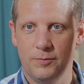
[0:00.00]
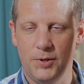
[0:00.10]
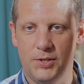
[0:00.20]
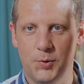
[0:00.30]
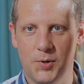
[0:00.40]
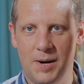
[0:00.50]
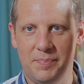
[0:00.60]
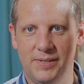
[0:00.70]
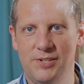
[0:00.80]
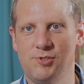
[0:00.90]
really cool
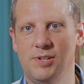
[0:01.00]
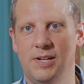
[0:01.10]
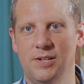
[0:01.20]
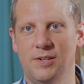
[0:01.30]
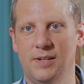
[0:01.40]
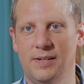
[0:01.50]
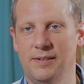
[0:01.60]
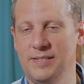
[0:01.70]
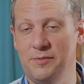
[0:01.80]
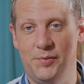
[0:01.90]
compilation,
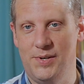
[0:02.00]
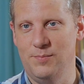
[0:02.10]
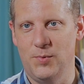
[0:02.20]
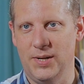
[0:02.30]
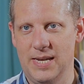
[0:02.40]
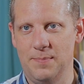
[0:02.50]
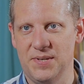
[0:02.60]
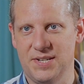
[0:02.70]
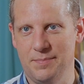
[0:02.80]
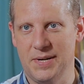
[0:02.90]
and definitely want to keep
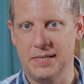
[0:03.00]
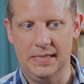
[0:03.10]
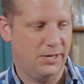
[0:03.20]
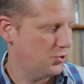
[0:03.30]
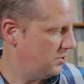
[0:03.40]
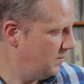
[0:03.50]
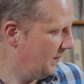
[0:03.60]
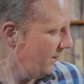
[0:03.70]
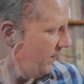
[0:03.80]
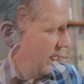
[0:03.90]
this in my collection.
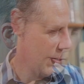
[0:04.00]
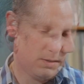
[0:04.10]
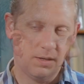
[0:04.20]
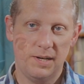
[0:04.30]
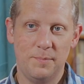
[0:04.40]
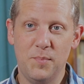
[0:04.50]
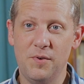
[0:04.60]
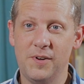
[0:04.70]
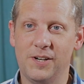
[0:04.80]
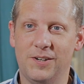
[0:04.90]
All right,
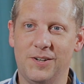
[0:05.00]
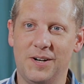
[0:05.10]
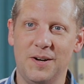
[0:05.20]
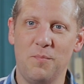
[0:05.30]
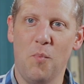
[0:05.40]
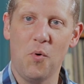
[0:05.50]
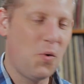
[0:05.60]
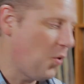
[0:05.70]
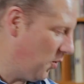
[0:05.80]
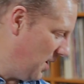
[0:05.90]
moving on,
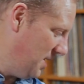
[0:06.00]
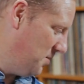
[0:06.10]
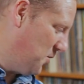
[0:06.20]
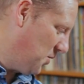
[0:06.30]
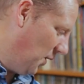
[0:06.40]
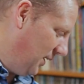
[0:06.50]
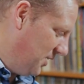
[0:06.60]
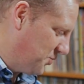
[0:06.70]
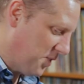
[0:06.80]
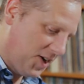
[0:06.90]
more and more
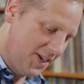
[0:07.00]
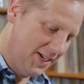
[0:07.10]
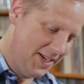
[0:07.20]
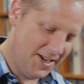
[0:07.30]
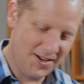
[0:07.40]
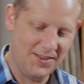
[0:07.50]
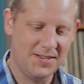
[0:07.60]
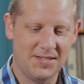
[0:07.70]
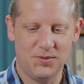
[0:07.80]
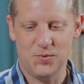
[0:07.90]
electronica here.
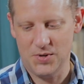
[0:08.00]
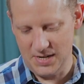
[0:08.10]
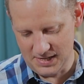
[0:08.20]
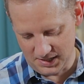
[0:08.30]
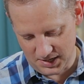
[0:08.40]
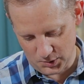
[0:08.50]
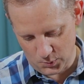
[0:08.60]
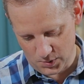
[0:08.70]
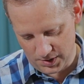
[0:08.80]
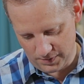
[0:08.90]
This one is
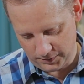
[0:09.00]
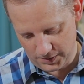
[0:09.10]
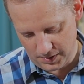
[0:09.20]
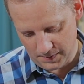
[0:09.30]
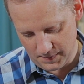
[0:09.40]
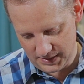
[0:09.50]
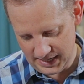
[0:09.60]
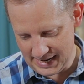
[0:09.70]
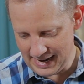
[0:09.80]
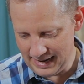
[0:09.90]
another one from
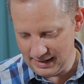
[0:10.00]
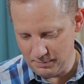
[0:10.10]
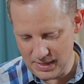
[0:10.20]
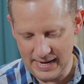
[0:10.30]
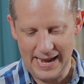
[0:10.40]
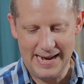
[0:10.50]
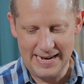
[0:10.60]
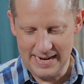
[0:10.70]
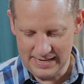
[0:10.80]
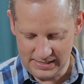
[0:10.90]
the
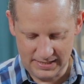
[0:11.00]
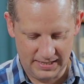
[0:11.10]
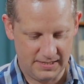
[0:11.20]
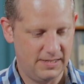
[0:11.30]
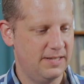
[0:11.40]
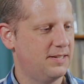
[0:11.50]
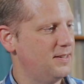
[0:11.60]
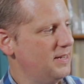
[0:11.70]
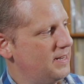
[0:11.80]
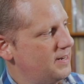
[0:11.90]
mid-80s.
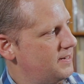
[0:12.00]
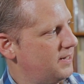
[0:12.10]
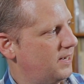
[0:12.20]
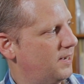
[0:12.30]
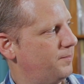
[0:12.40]
This is